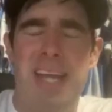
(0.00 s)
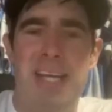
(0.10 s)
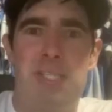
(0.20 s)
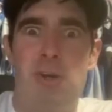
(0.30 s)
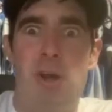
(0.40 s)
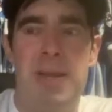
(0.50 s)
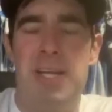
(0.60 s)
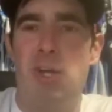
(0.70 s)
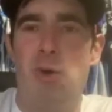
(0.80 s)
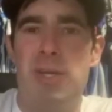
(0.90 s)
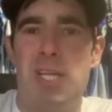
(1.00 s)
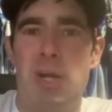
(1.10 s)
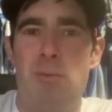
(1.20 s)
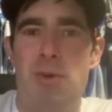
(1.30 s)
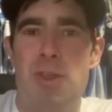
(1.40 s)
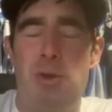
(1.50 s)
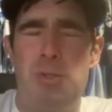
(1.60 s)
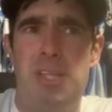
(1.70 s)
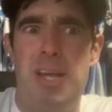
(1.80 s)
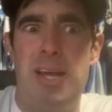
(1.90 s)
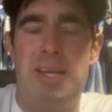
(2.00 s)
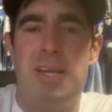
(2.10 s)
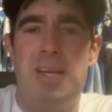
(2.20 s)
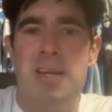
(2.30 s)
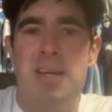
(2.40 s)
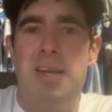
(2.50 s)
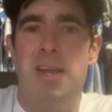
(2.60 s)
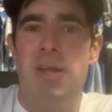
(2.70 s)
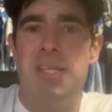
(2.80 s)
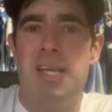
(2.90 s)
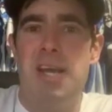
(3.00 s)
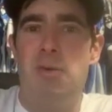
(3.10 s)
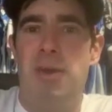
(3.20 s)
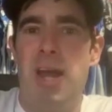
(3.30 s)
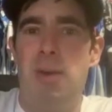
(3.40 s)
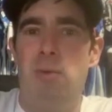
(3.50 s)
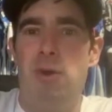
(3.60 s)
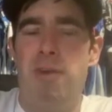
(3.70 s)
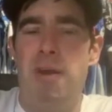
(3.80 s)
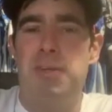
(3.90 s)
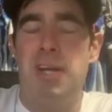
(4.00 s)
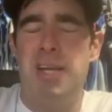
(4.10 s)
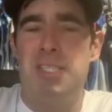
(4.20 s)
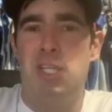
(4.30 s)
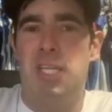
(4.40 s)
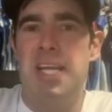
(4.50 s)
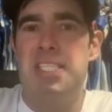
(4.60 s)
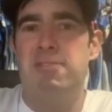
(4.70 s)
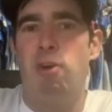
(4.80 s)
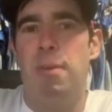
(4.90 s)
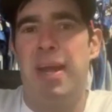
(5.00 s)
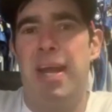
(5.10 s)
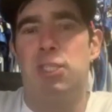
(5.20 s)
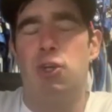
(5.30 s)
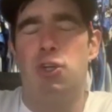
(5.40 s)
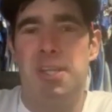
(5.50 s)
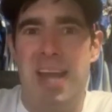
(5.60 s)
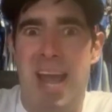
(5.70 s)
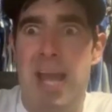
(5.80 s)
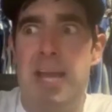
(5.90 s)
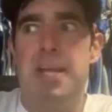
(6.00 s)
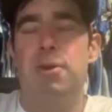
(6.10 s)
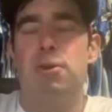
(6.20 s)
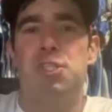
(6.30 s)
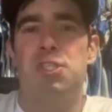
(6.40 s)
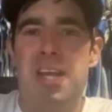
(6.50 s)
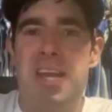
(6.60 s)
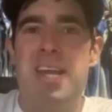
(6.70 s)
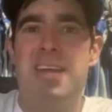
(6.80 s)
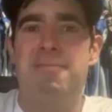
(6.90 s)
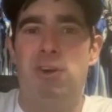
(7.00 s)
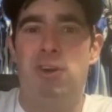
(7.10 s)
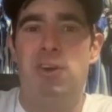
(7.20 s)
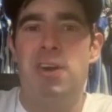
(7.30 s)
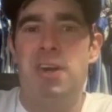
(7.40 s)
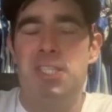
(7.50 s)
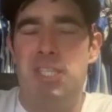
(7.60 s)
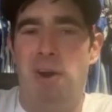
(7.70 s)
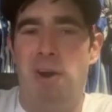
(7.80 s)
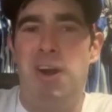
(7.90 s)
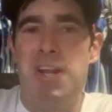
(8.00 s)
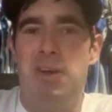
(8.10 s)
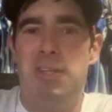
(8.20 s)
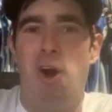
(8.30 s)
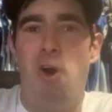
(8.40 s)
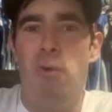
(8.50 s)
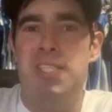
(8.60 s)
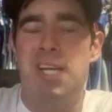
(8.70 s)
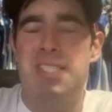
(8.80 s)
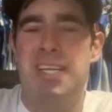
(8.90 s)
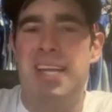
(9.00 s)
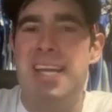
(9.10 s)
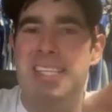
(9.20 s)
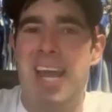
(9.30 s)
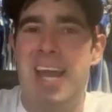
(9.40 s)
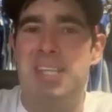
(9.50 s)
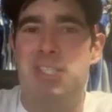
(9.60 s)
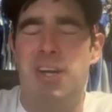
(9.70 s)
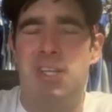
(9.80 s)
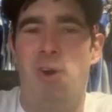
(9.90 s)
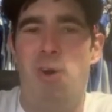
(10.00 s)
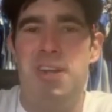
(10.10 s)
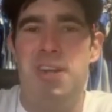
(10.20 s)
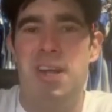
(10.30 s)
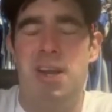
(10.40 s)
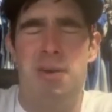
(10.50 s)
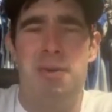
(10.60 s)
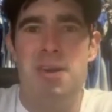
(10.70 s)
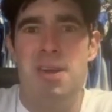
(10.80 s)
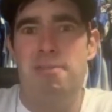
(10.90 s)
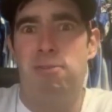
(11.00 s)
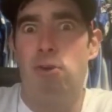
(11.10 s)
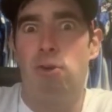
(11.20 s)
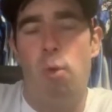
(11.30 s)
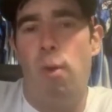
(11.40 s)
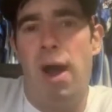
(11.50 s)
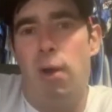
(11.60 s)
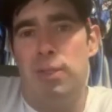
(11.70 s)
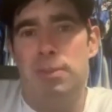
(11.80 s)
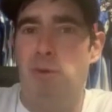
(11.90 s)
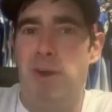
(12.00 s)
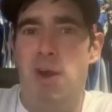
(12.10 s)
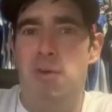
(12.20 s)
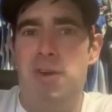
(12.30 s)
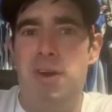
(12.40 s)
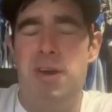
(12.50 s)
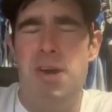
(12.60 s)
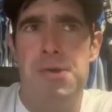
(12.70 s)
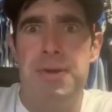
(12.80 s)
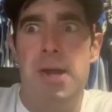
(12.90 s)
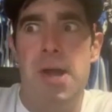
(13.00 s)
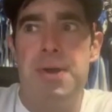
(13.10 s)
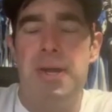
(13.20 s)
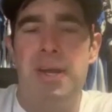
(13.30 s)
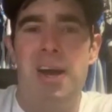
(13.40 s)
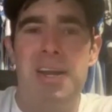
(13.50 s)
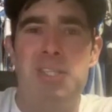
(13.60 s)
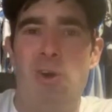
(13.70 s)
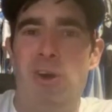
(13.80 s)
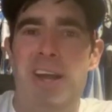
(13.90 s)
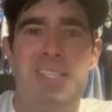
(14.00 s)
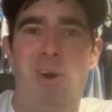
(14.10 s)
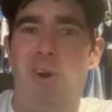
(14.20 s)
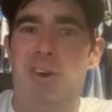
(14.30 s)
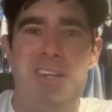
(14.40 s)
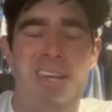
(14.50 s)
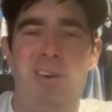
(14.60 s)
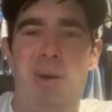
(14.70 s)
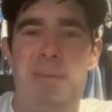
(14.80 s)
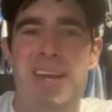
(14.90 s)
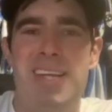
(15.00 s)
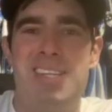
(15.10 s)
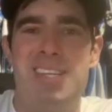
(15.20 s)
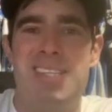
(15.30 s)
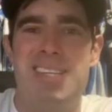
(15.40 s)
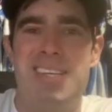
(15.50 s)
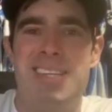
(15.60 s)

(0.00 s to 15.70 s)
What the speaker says: answer, it's always like one of those that, they say, okay, well, your favorite Titan's such an easy fallback answer to say Eddie or Steve or Javon. It's always such an easy answer. It's hard to, for a while it was Mariota. God, it's hard to tell. That's just,